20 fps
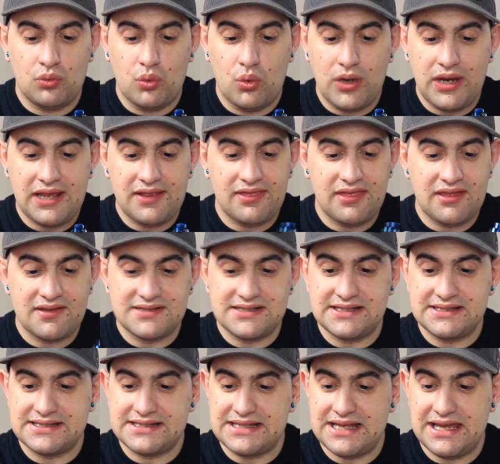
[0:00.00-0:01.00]
width is
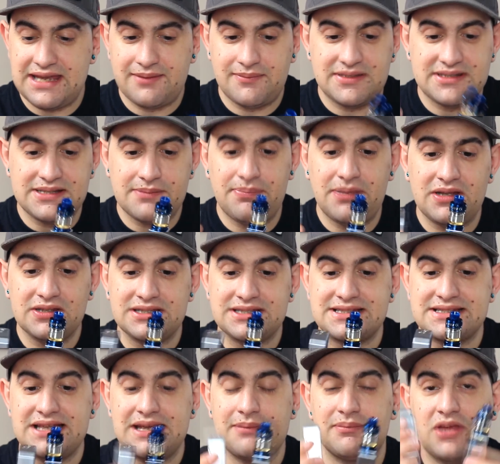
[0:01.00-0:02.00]
the same, is about the
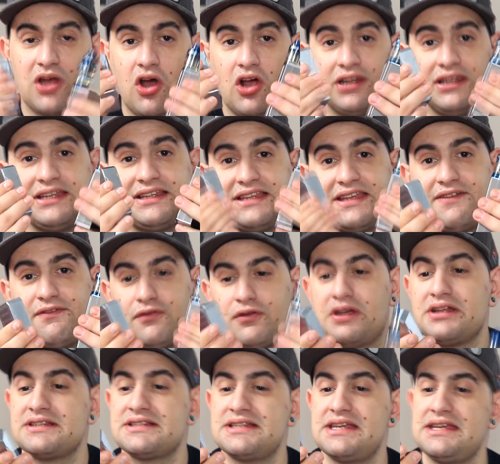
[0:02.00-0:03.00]
same. The only
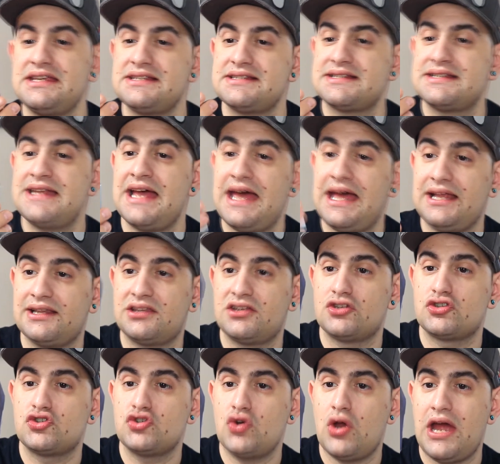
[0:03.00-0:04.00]
difference is that the
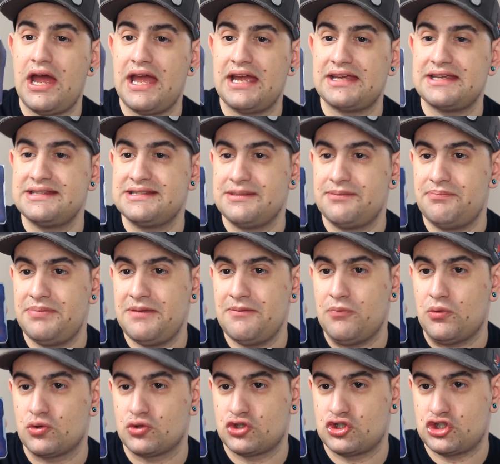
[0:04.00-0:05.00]
drag is a bit
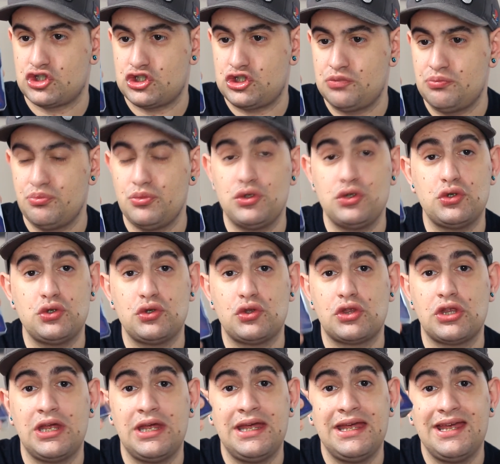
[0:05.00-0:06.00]
more smooth
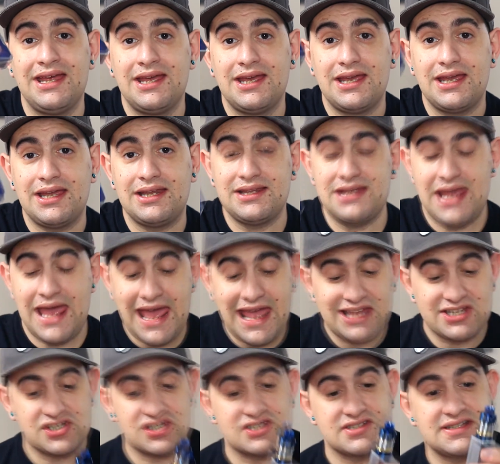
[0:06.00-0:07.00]
in the
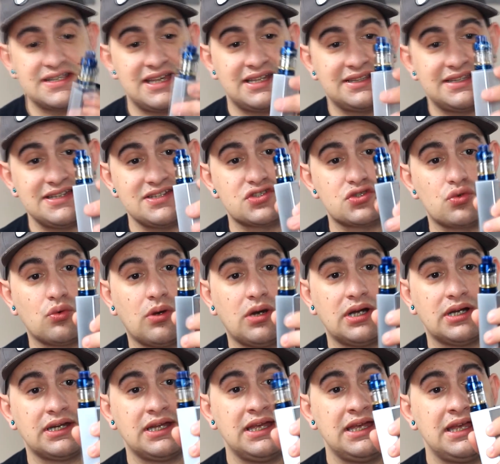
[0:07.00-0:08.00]
edges, and this
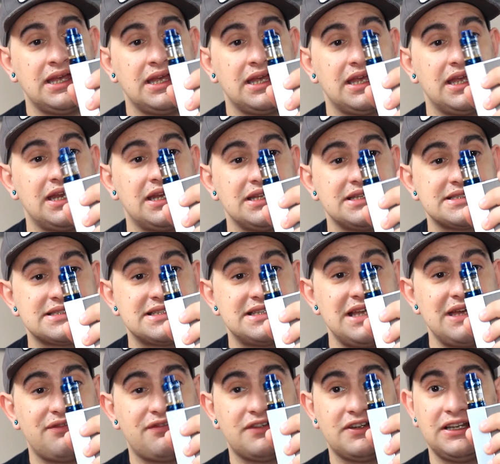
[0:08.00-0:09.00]
one, it is
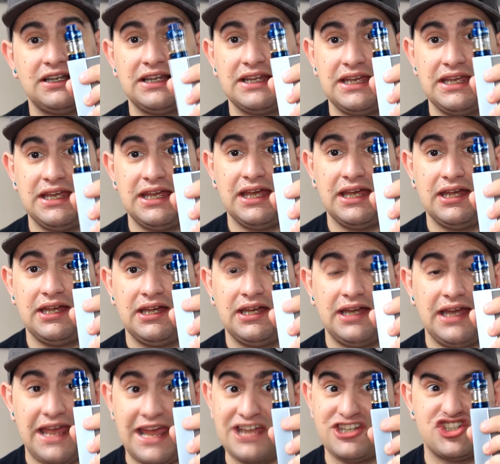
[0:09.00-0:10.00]
definitely
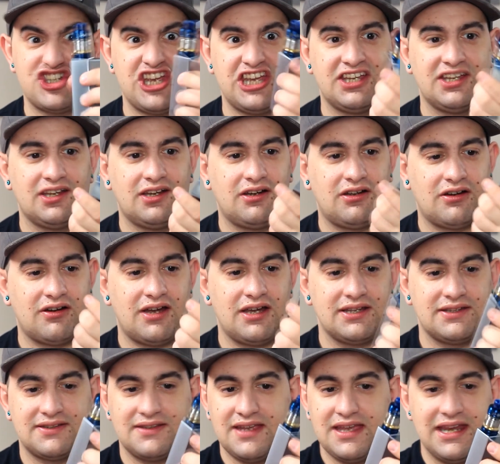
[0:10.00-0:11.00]
edgy. All
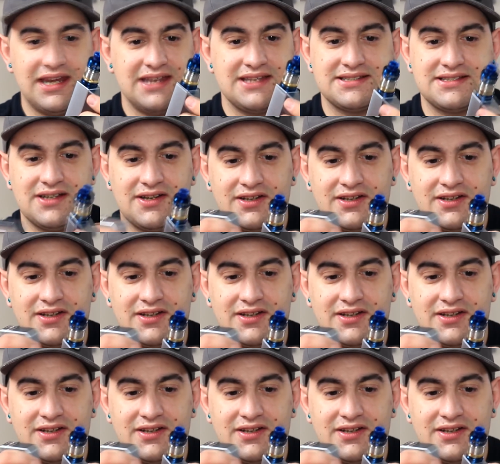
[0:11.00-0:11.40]
right, it is the